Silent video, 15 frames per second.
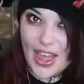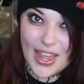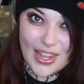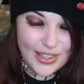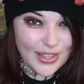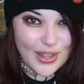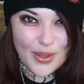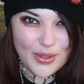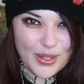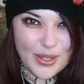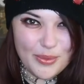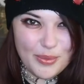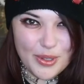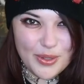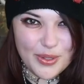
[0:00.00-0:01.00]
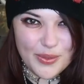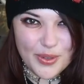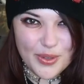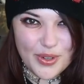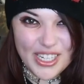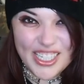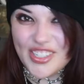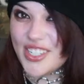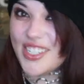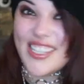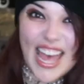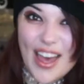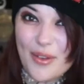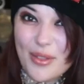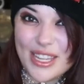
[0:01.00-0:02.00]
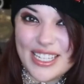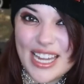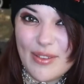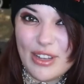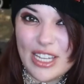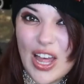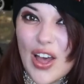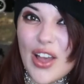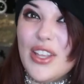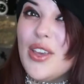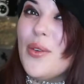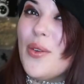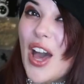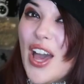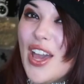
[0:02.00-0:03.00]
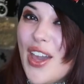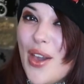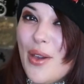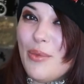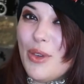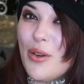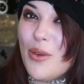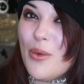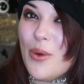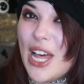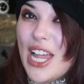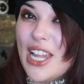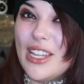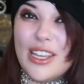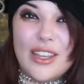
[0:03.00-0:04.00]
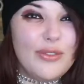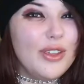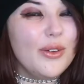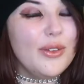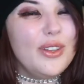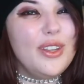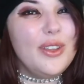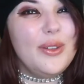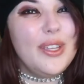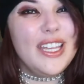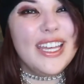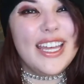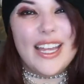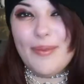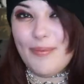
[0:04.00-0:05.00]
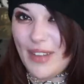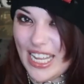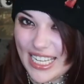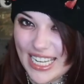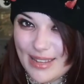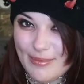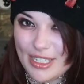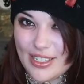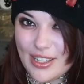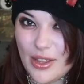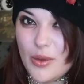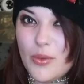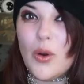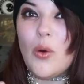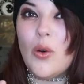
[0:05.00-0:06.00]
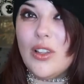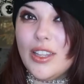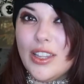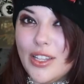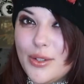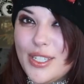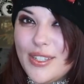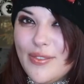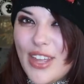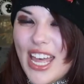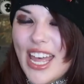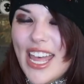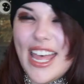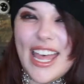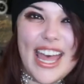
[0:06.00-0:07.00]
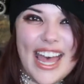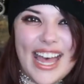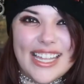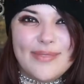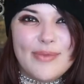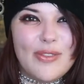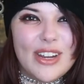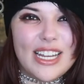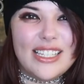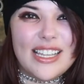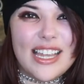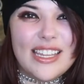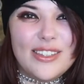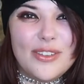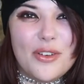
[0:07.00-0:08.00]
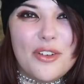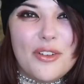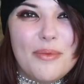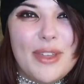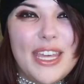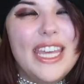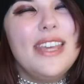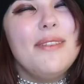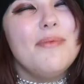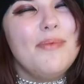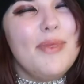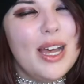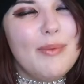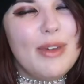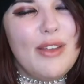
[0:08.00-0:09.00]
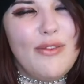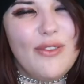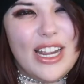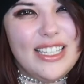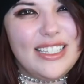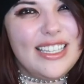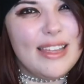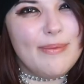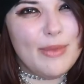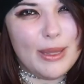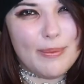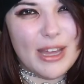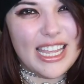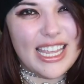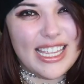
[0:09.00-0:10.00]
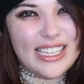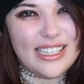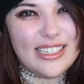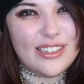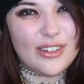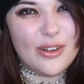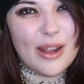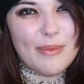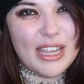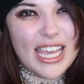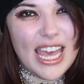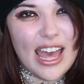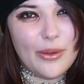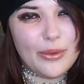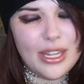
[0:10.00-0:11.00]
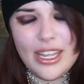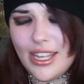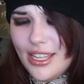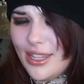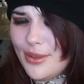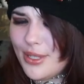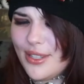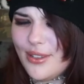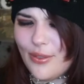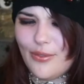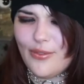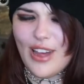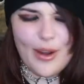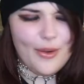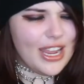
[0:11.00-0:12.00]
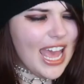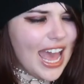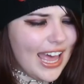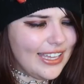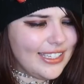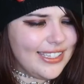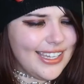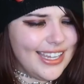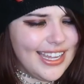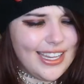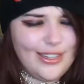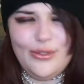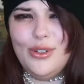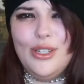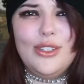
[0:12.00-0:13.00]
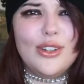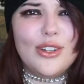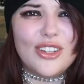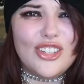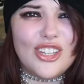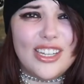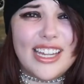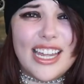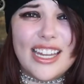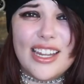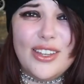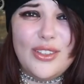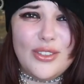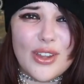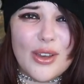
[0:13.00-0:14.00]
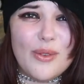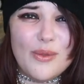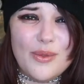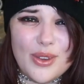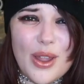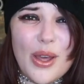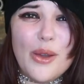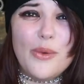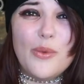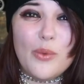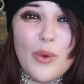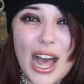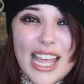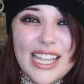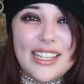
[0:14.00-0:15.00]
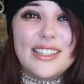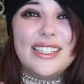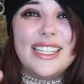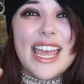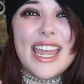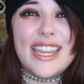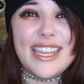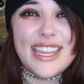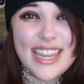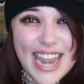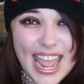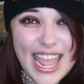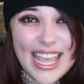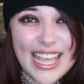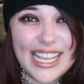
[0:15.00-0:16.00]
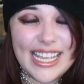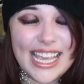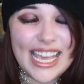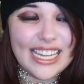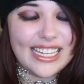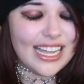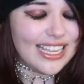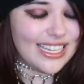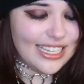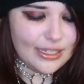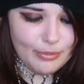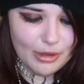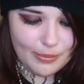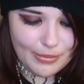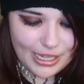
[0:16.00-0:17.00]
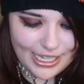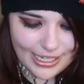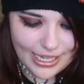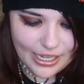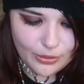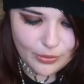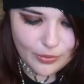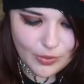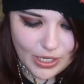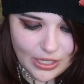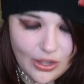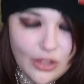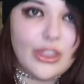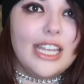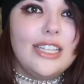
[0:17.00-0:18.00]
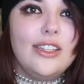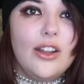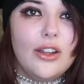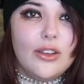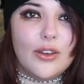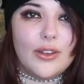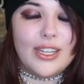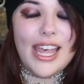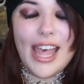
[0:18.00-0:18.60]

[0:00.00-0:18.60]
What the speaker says: Hello, you beautiful creatures. How the devil are you? I hope you're well. If you're new here, my name is Lou, or Loucifer, as my friends like to call me. By my friends, I mean my Instagram account. This is a very handsy introduction, and I don't know why, because they're naked. I need to put my engagement ring on. That's not good.